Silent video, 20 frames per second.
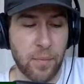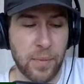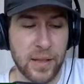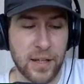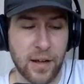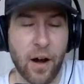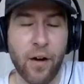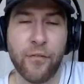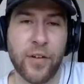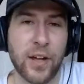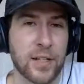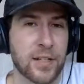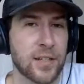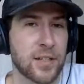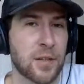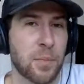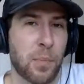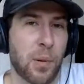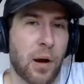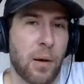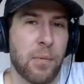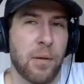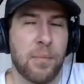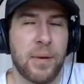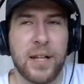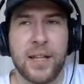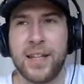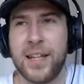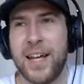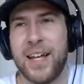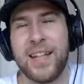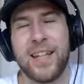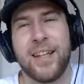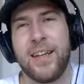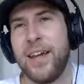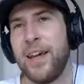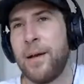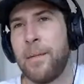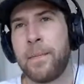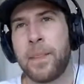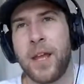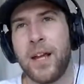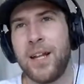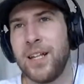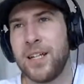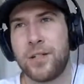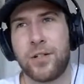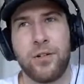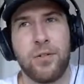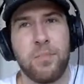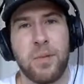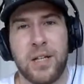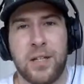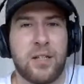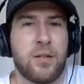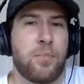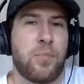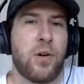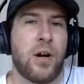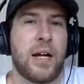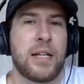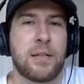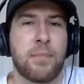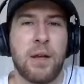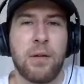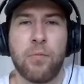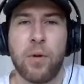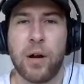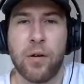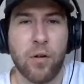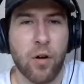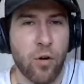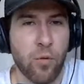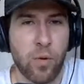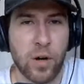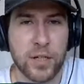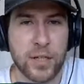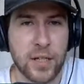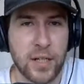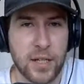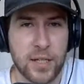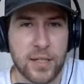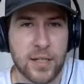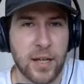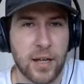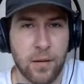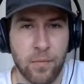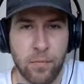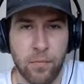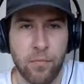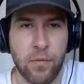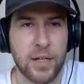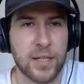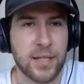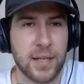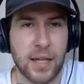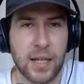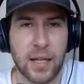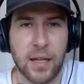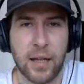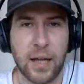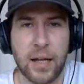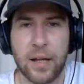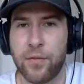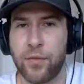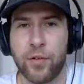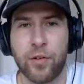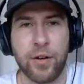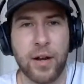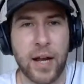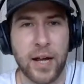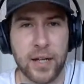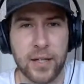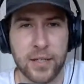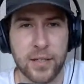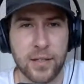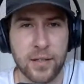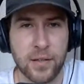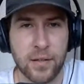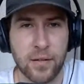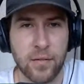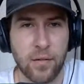But the offense is the problem, and and and this shouldn't be a surprise. I mean, we're all watching this team. We're seeing the lack of creators.